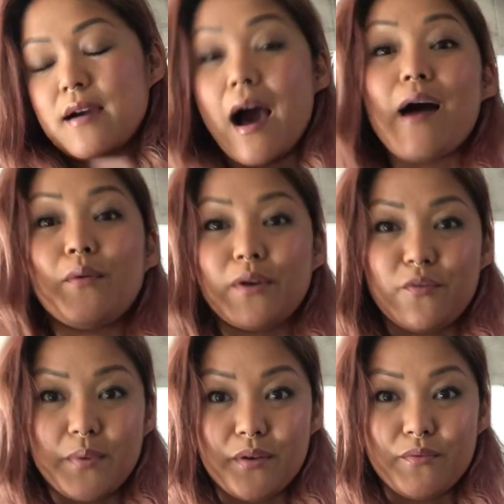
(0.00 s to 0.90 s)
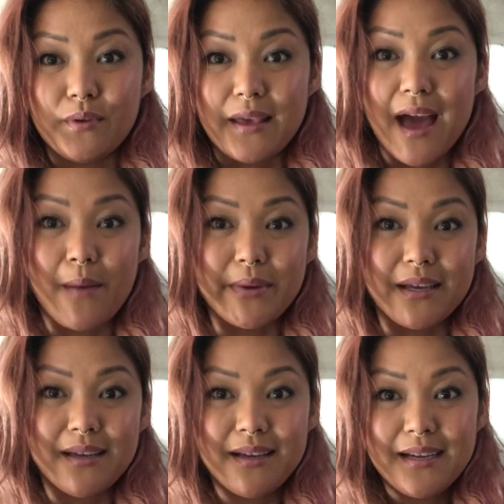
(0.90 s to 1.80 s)
I would have been really
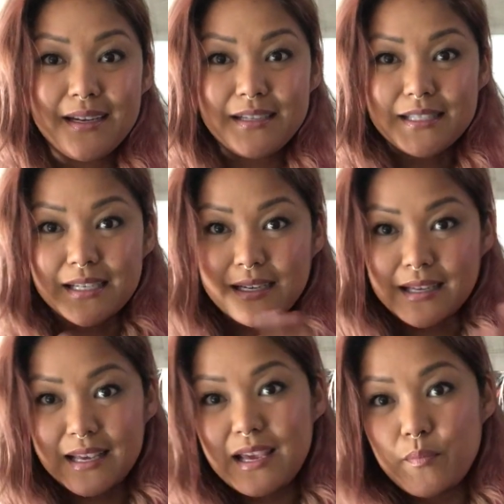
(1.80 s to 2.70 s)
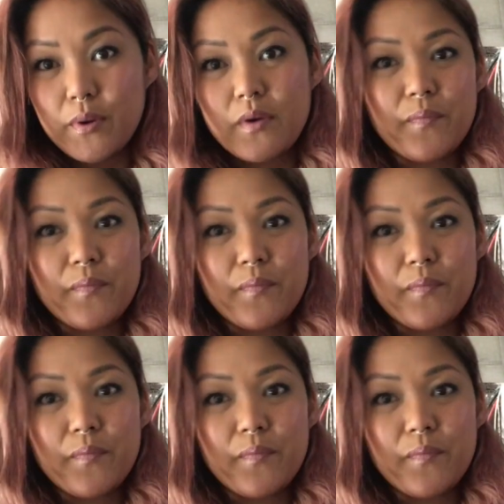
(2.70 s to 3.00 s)
happy to keep.